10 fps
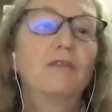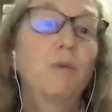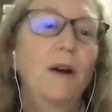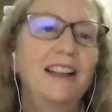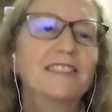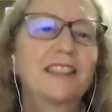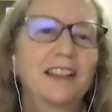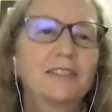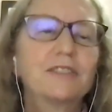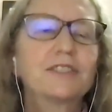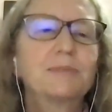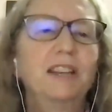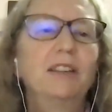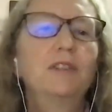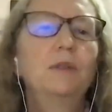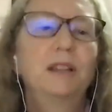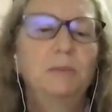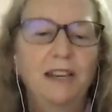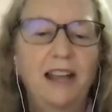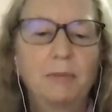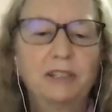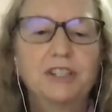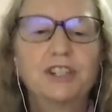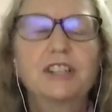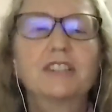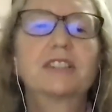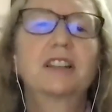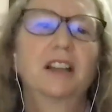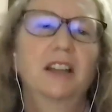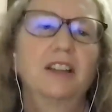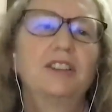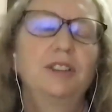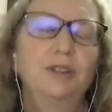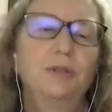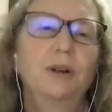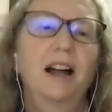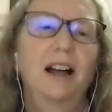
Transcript: white settlers, many of whom had been abolitionists, to